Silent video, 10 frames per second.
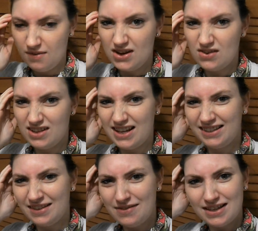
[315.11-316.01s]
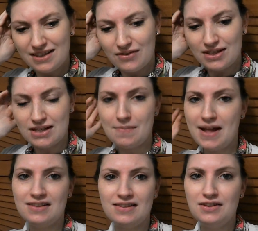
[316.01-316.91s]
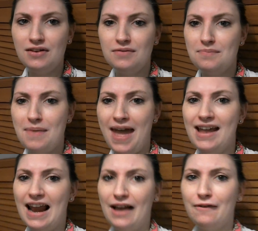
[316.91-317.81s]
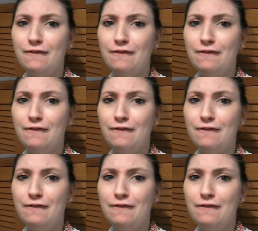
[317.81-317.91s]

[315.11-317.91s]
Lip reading: know, like some of that stuff is expensive. You can pay like